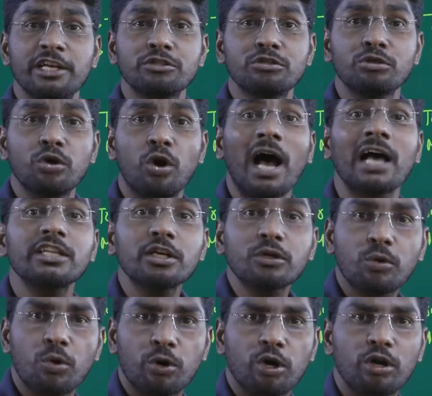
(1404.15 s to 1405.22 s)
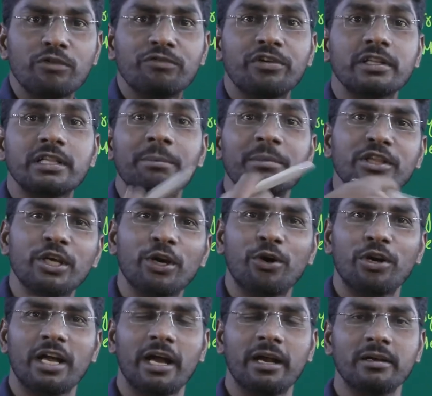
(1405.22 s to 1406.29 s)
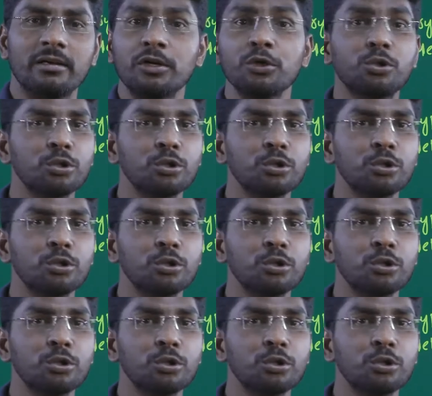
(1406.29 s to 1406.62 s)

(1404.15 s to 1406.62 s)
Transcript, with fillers: is no other codon for the methionine.